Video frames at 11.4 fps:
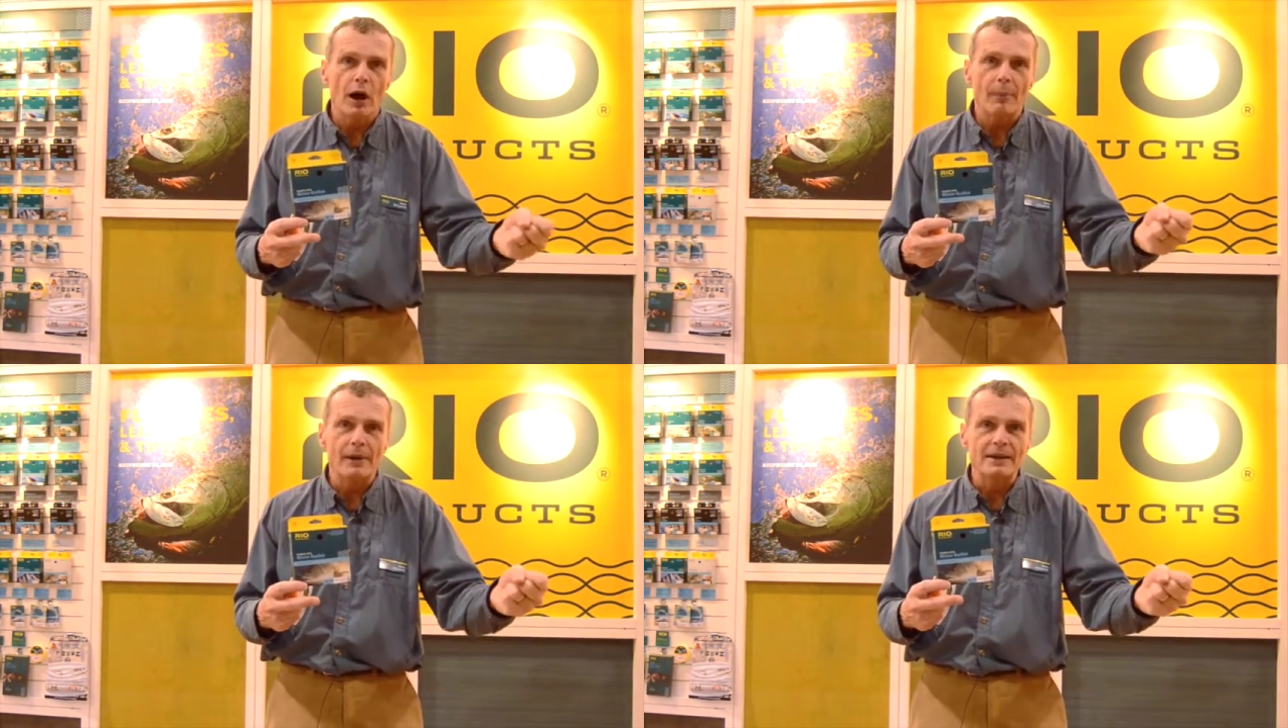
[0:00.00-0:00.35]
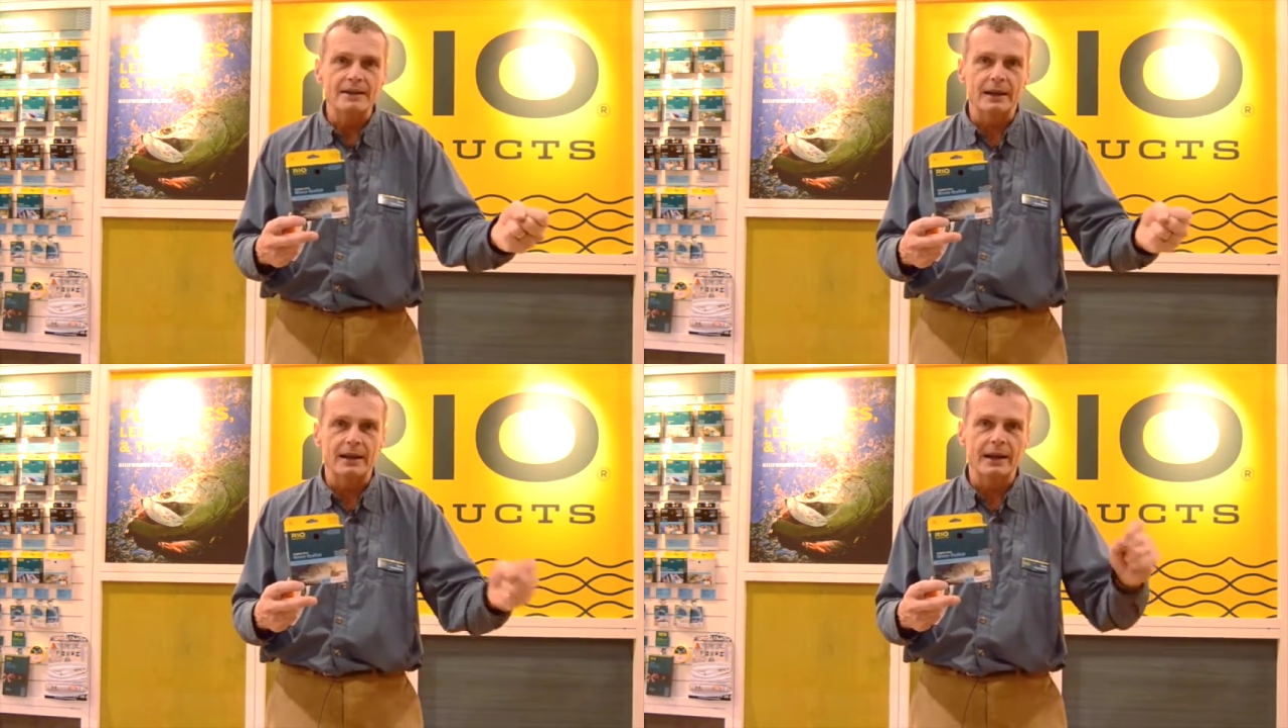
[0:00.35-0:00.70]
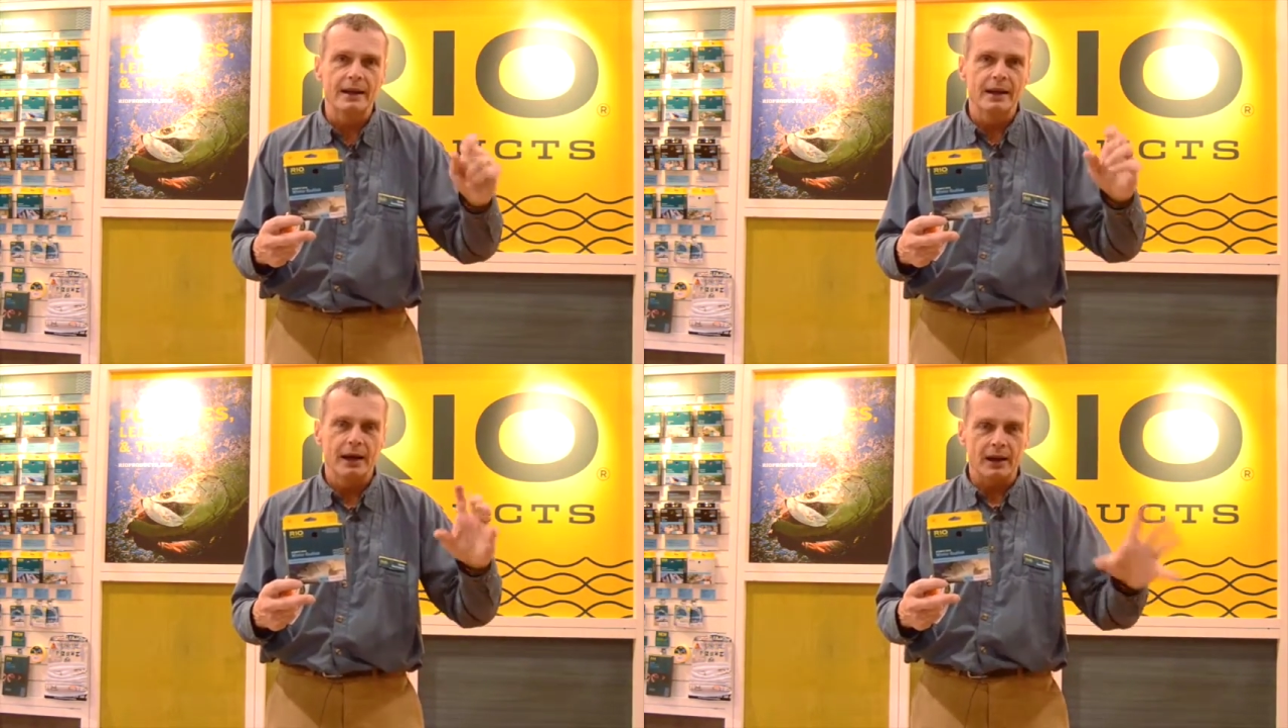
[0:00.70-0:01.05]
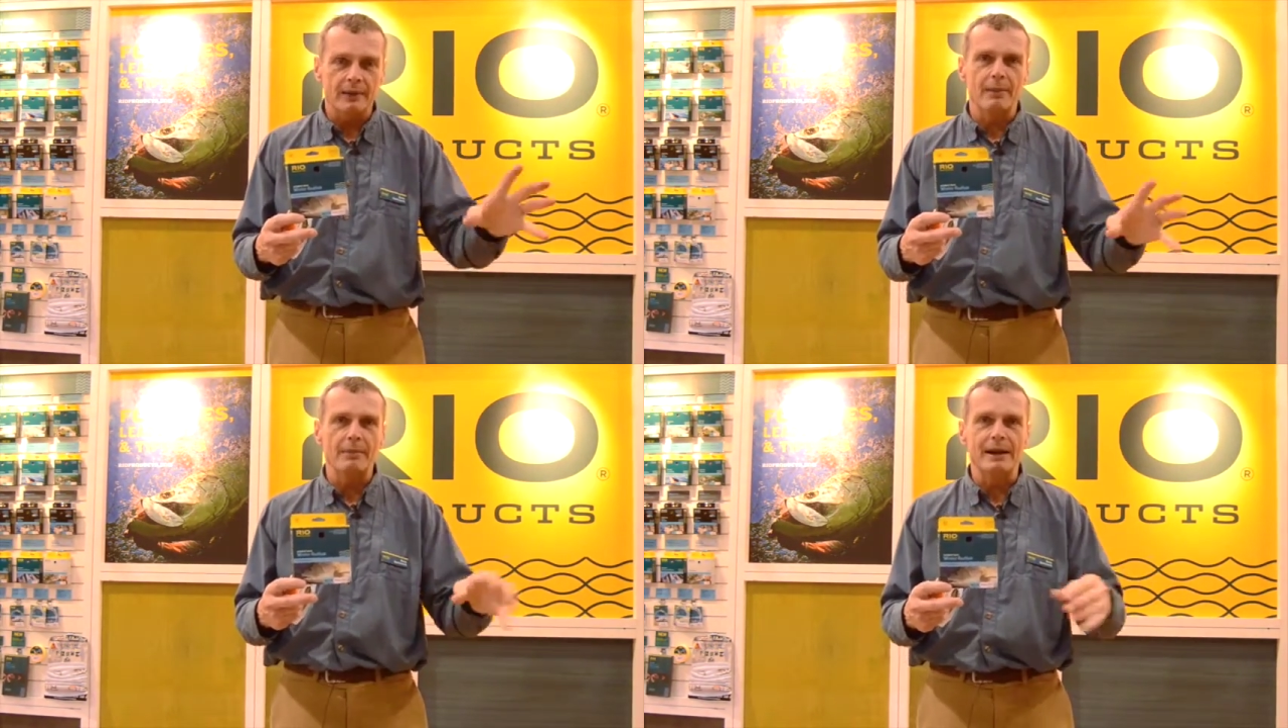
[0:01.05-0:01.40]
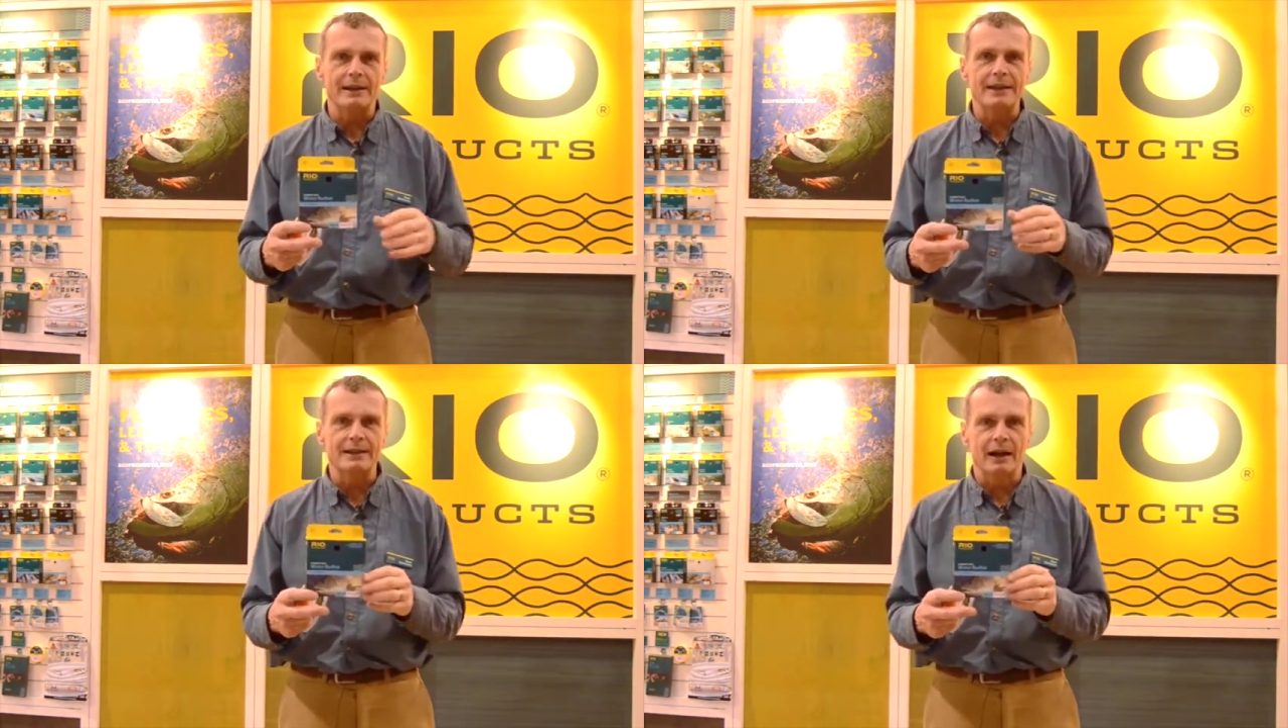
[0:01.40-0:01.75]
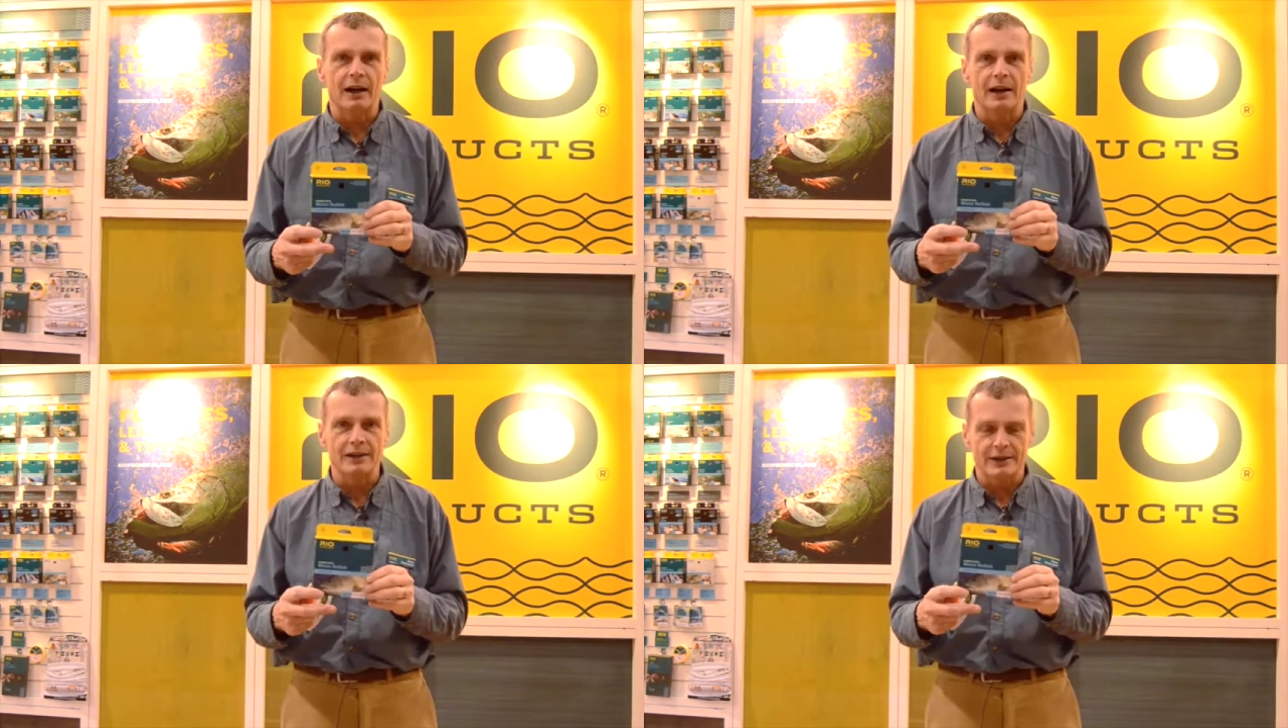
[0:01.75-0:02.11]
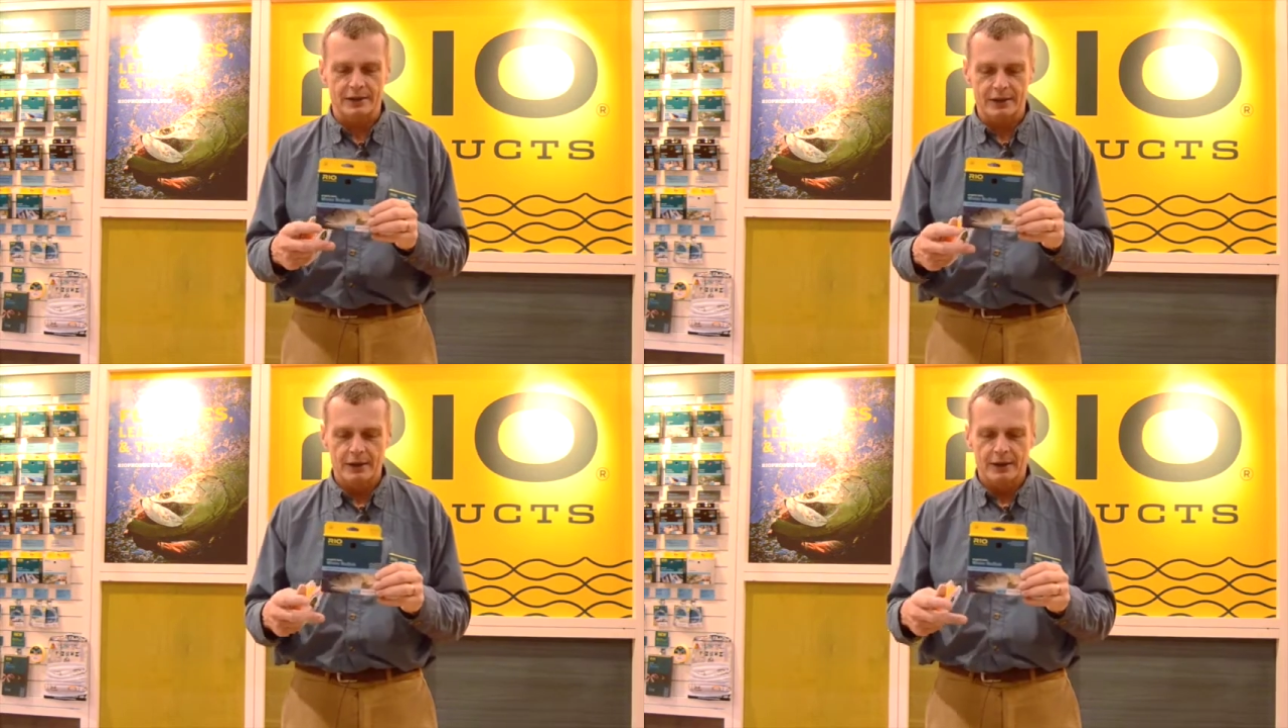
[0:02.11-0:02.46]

up instantly, and then make these casts.